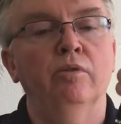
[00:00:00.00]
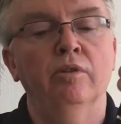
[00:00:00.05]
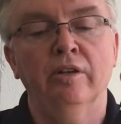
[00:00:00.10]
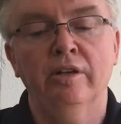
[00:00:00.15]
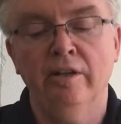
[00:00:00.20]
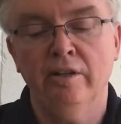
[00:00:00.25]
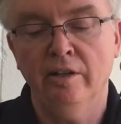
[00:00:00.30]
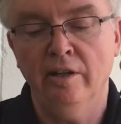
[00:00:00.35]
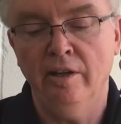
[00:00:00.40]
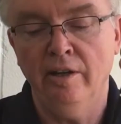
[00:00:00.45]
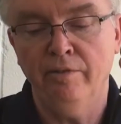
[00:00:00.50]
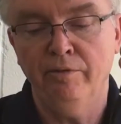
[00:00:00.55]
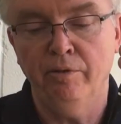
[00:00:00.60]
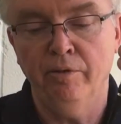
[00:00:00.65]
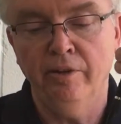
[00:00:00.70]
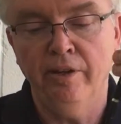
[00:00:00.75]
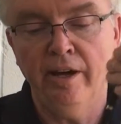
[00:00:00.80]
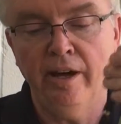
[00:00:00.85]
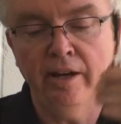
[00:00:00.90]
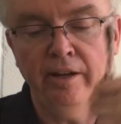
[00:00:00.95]
we're kind of left
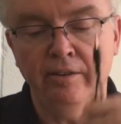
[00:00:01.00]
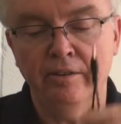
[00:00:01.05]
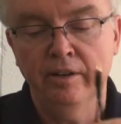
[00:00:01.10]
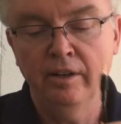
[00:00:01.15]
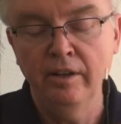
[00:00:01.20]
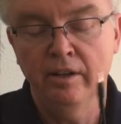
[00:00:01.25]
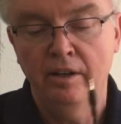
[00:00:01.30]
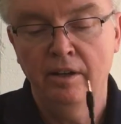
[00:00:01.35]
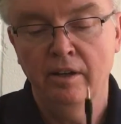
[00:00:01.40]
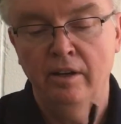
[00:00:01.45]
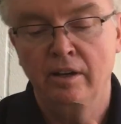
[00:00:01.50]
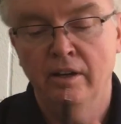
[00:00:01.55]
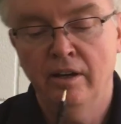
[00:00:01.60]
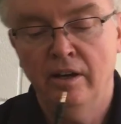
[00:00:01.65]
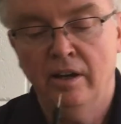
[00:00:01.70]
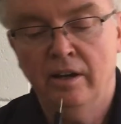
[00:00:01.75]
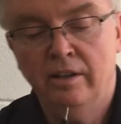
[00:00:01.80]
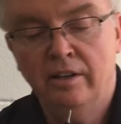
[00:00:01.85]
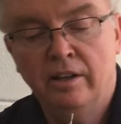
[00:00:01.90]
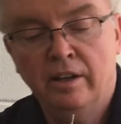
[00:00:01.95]
with that.
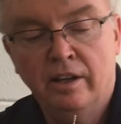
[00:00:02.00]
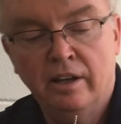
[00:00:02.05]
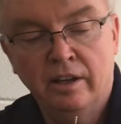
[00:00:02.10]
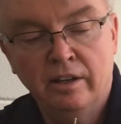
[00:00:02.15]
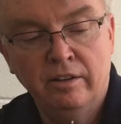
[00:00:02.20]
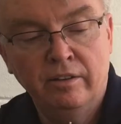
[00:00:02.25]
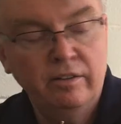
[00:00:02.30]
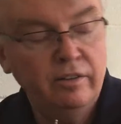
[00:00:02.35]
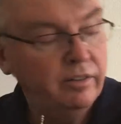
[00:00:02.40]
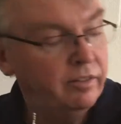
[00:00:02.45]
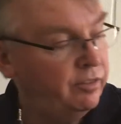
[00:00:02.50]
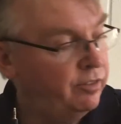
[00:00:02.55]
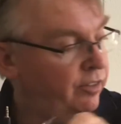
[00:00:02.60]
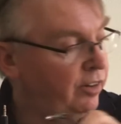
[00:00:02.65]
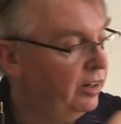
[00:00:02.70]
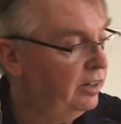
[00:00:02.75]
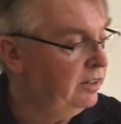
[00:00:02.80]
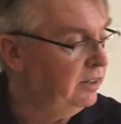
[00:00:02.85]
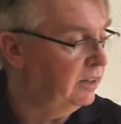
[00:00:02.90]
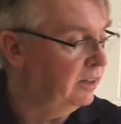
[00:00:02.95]
And then
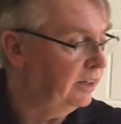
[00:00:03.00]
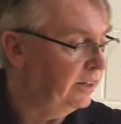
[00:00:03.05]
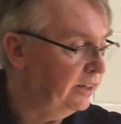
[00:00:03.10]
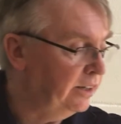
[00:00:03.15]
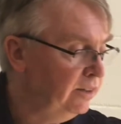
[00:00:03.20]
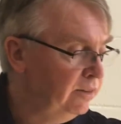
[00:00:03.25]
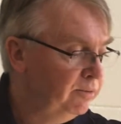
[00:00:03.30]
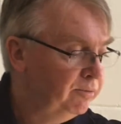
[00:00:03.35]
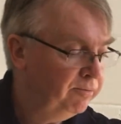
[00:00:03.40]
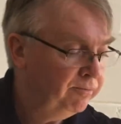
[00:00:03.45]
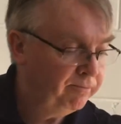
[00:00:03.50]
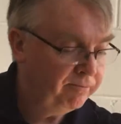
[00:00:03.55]
finally,